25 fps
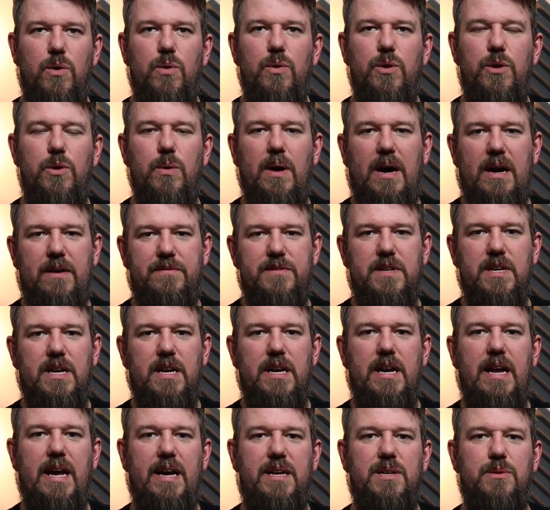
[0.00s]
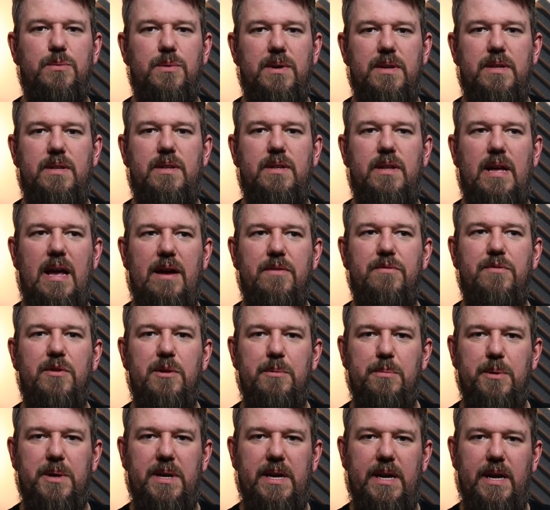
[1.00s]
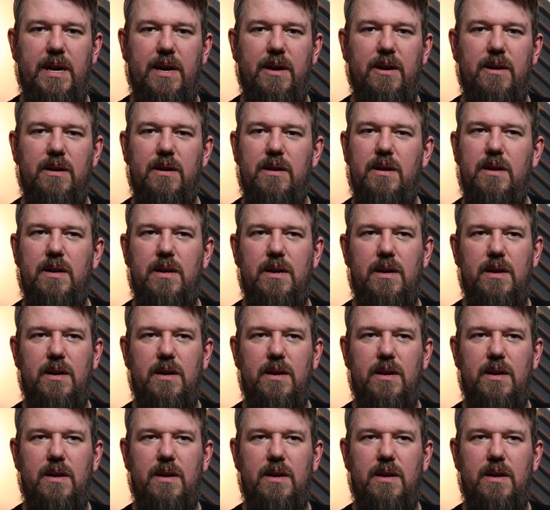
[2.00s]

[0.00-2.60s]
you have to connect with everybody here.